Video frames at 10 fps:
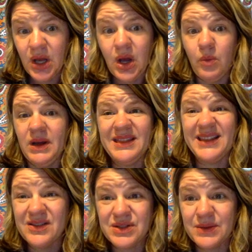
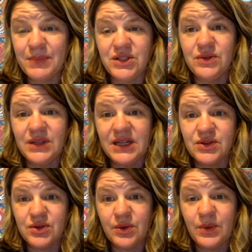1000 by 2000
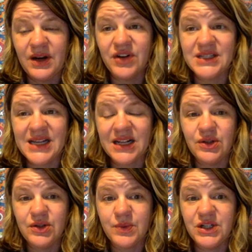or whatever exactly
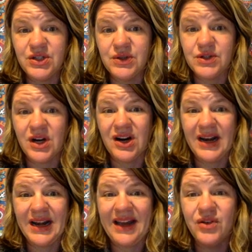those ratios are and
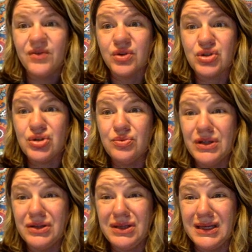have over 2
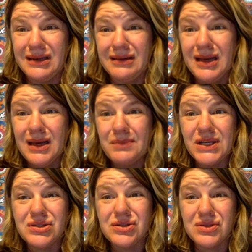million
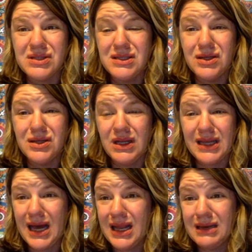pixels to deal with.
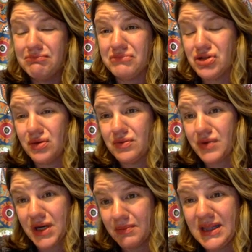I don't
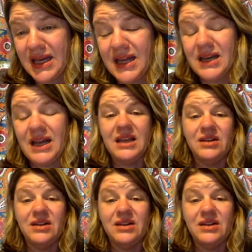recommend that. I don't